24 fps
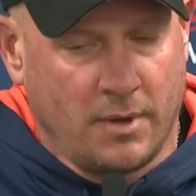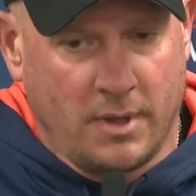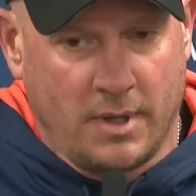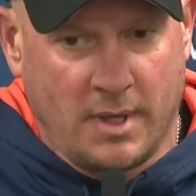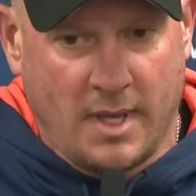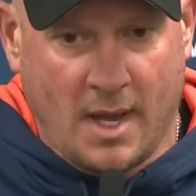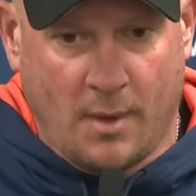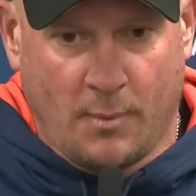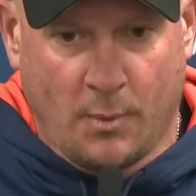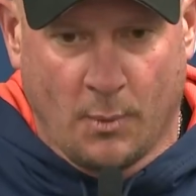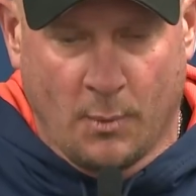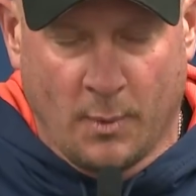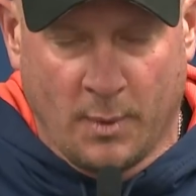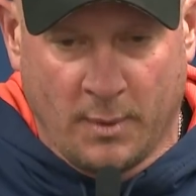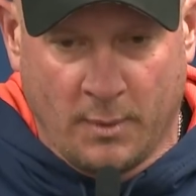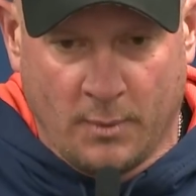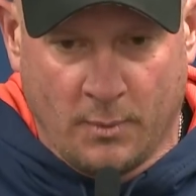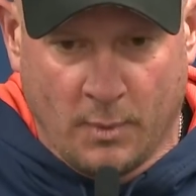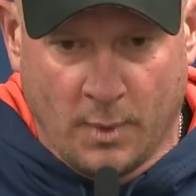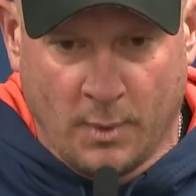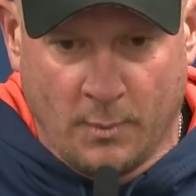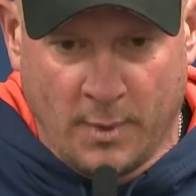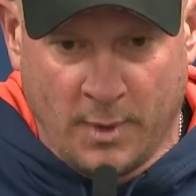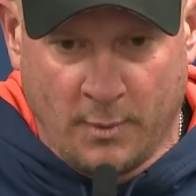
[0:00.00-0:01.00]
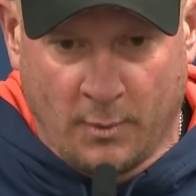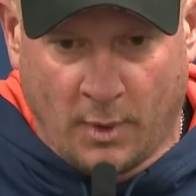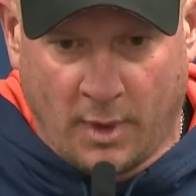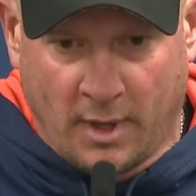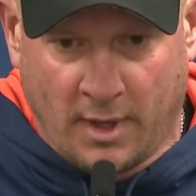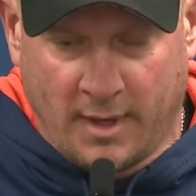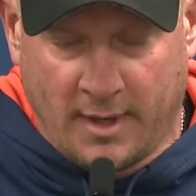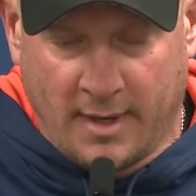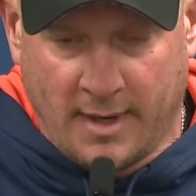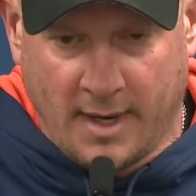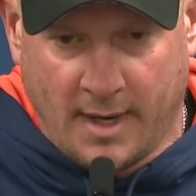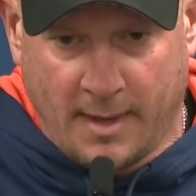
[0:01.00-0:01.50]
Yeah, when we
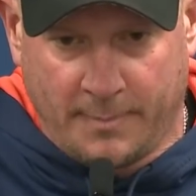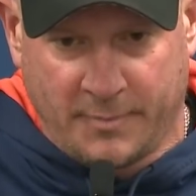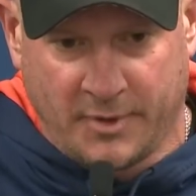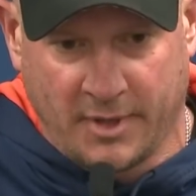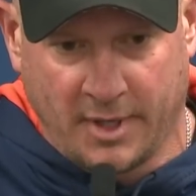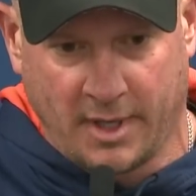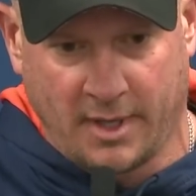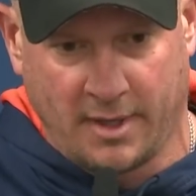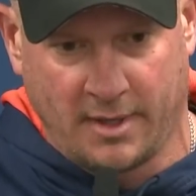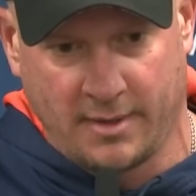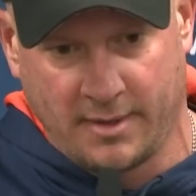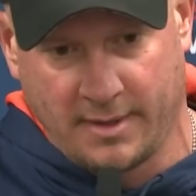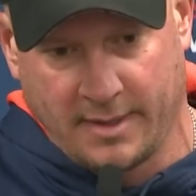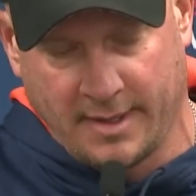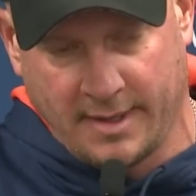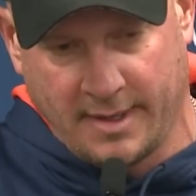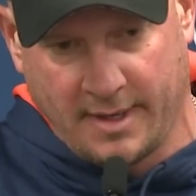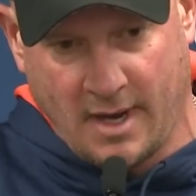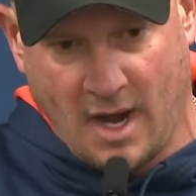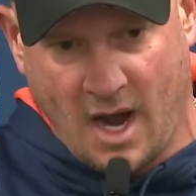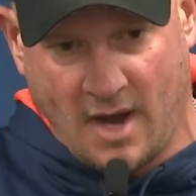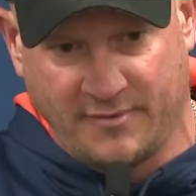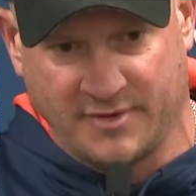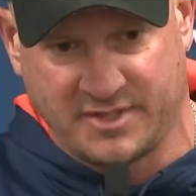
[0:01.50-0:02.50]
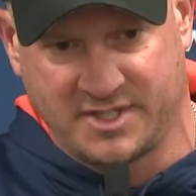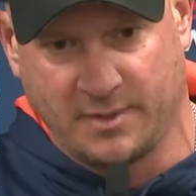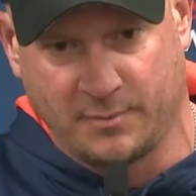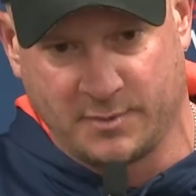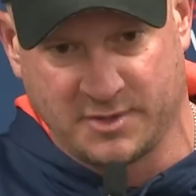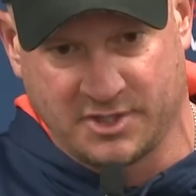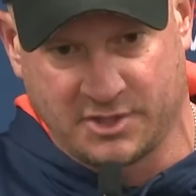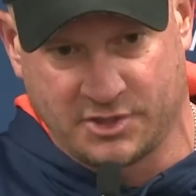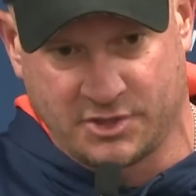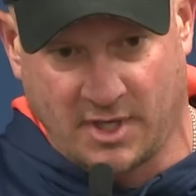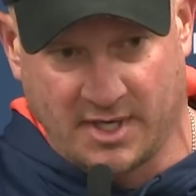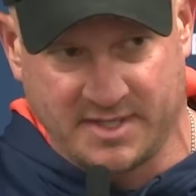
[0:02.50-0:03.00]
were up there, obviously
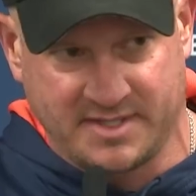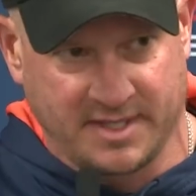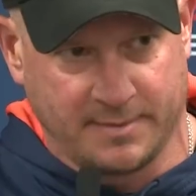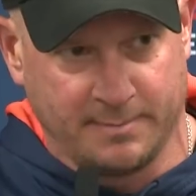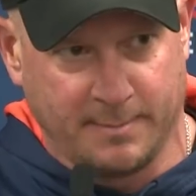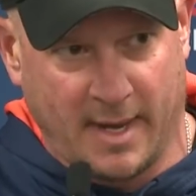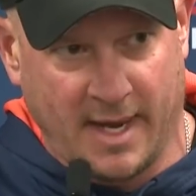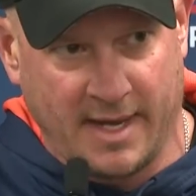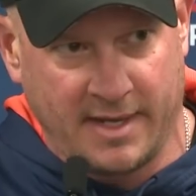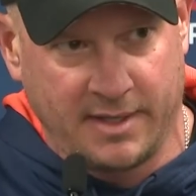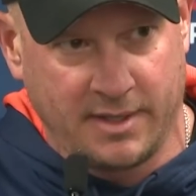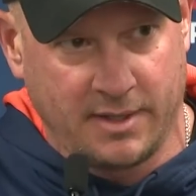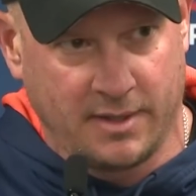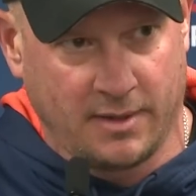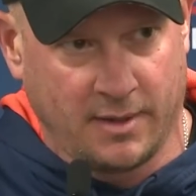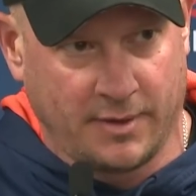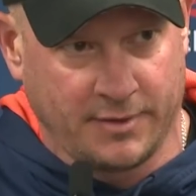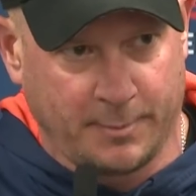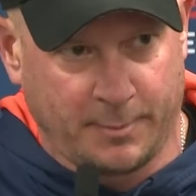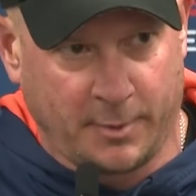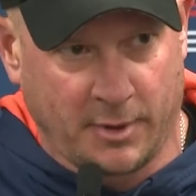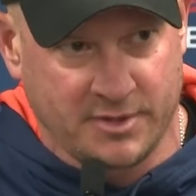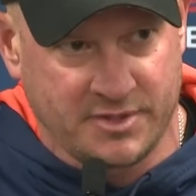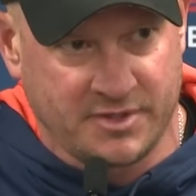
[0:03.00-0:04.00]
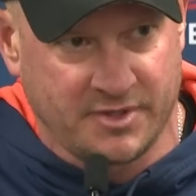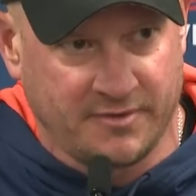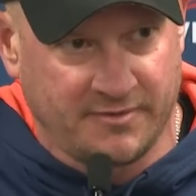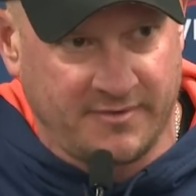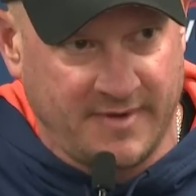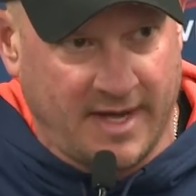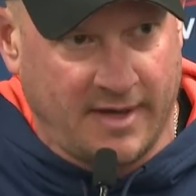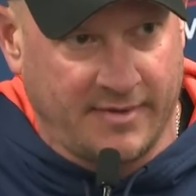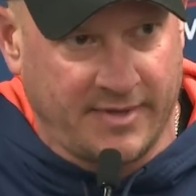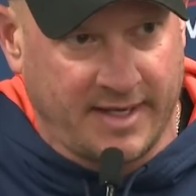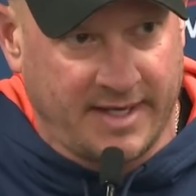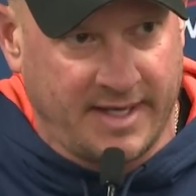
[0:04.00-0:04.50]
was addressing Mike on the personal
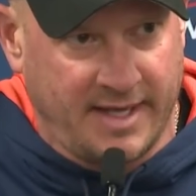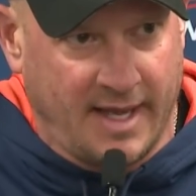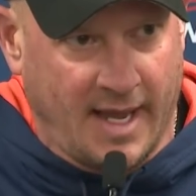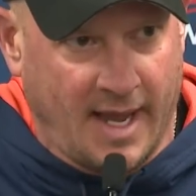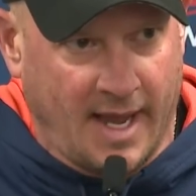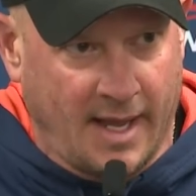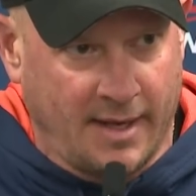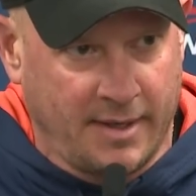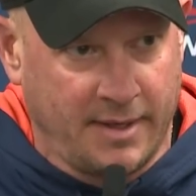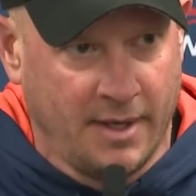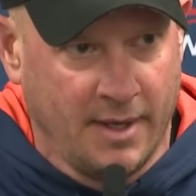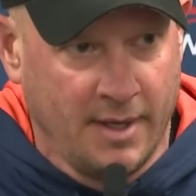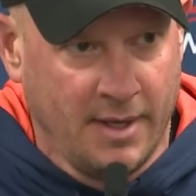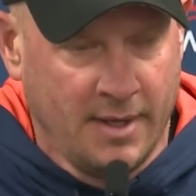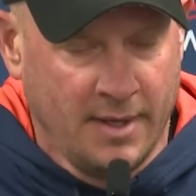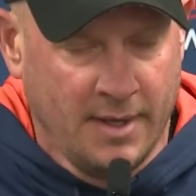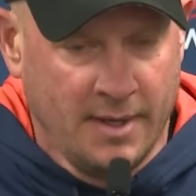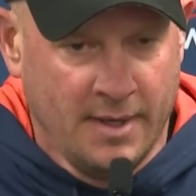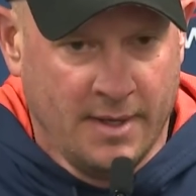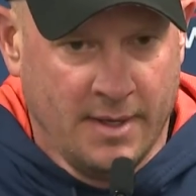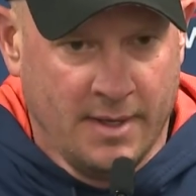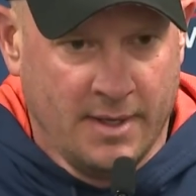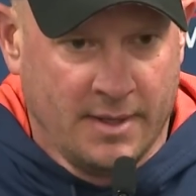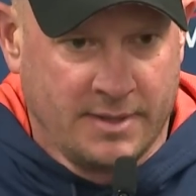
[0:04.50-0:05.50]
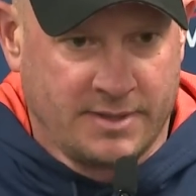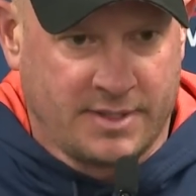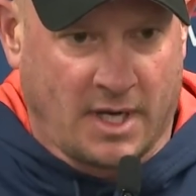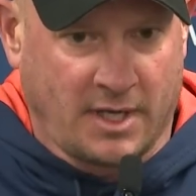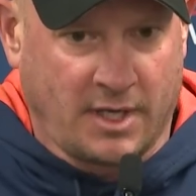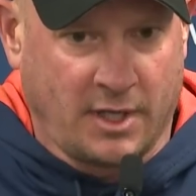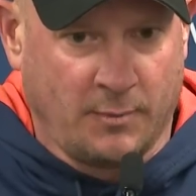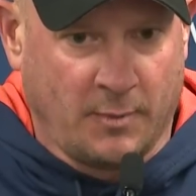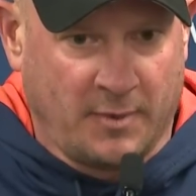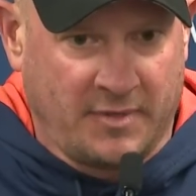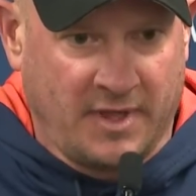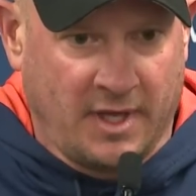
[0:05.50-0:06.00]
foul that he had,
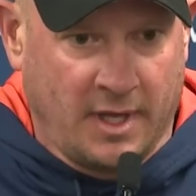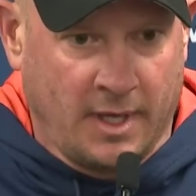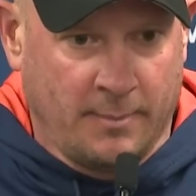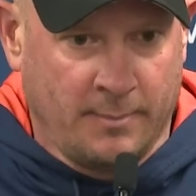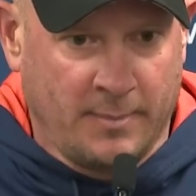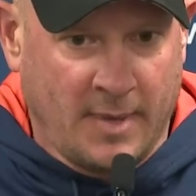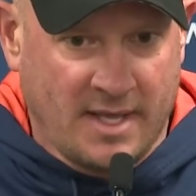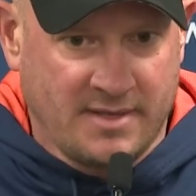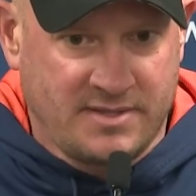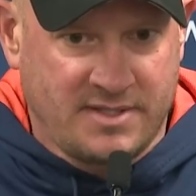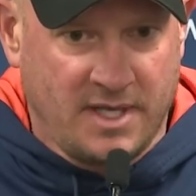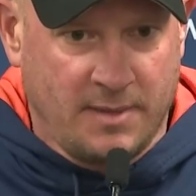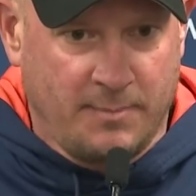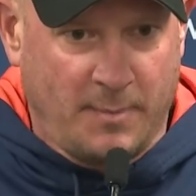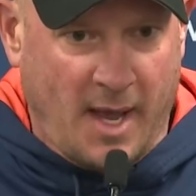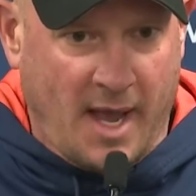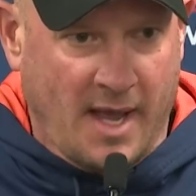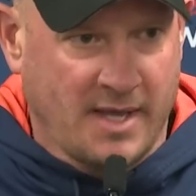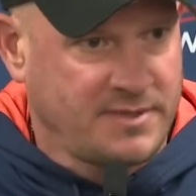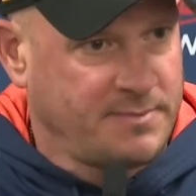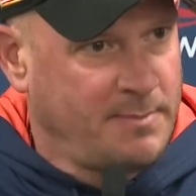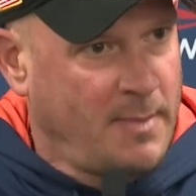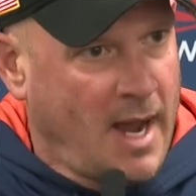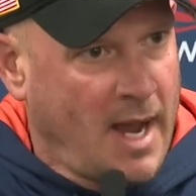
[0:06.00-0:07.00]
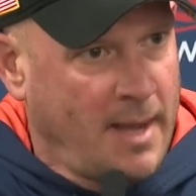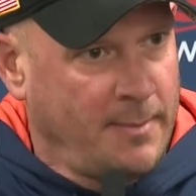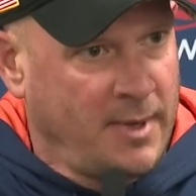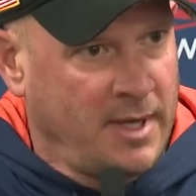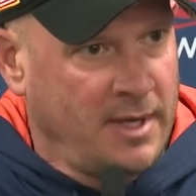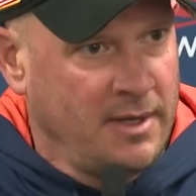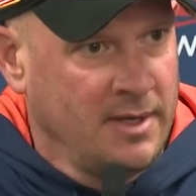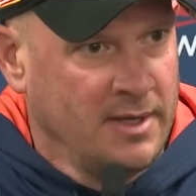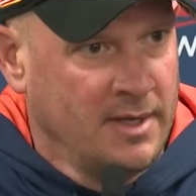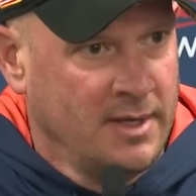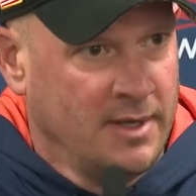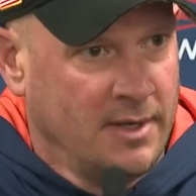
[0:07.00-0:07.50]
talking with him as he passed by
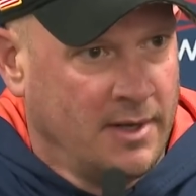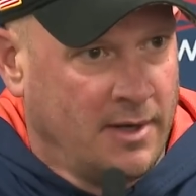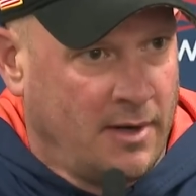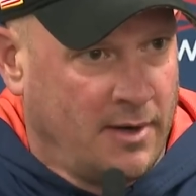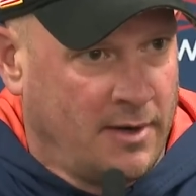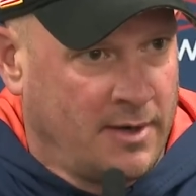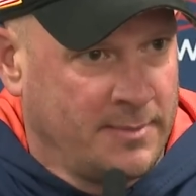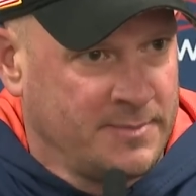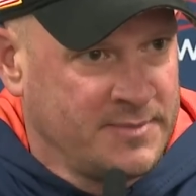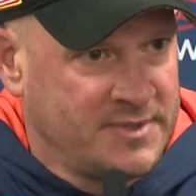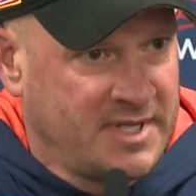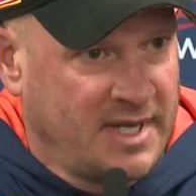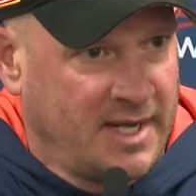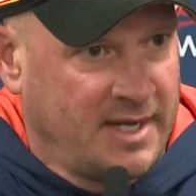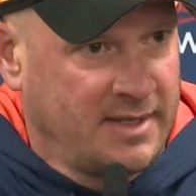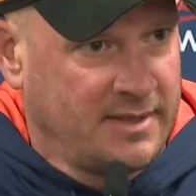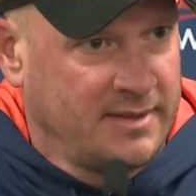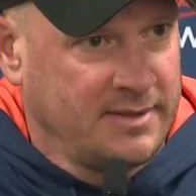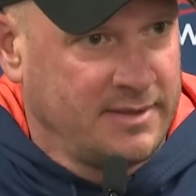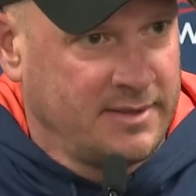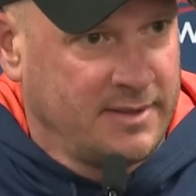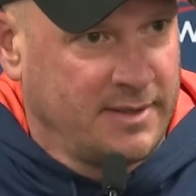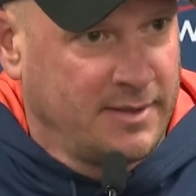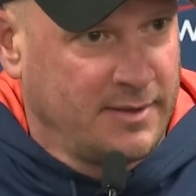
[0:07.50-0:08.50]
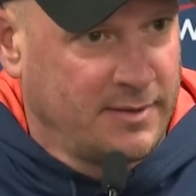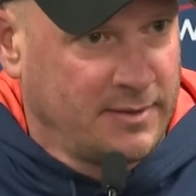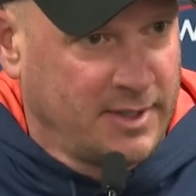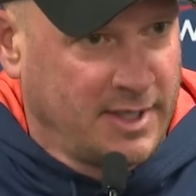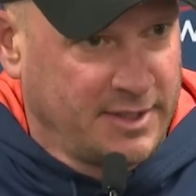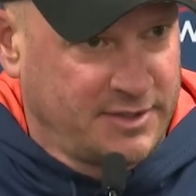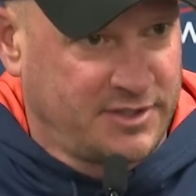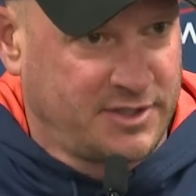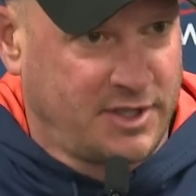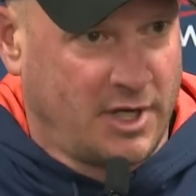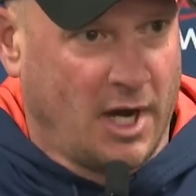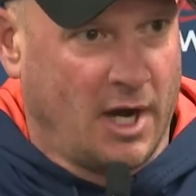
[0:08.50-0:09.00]
me, heard him say, you know,
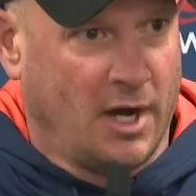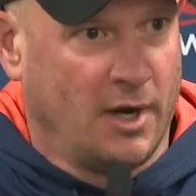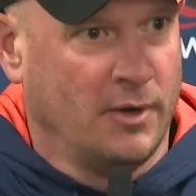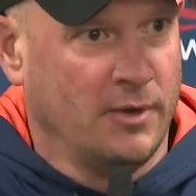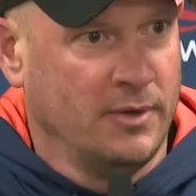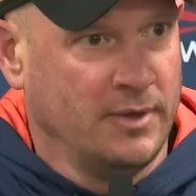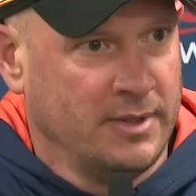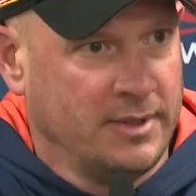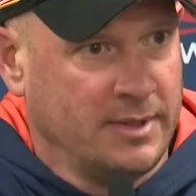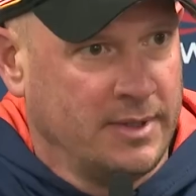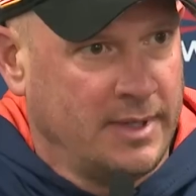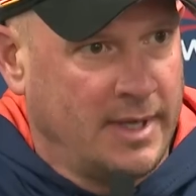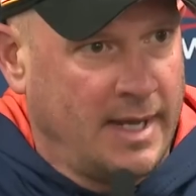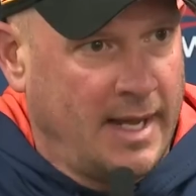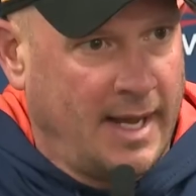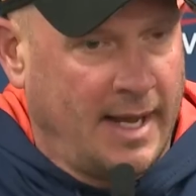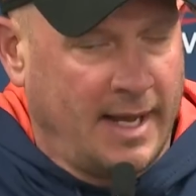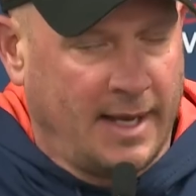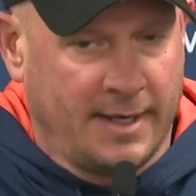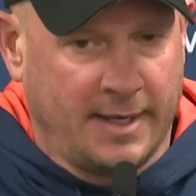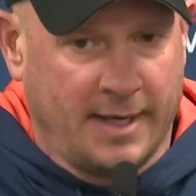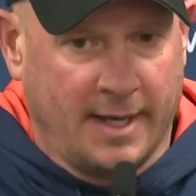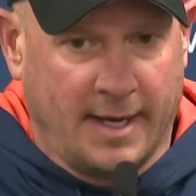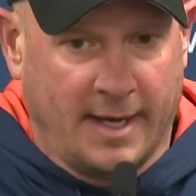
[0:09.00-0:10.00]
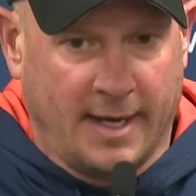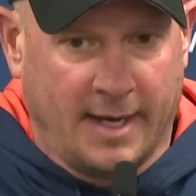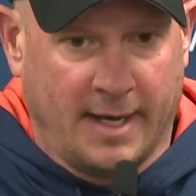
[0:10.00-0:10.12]
let's go. And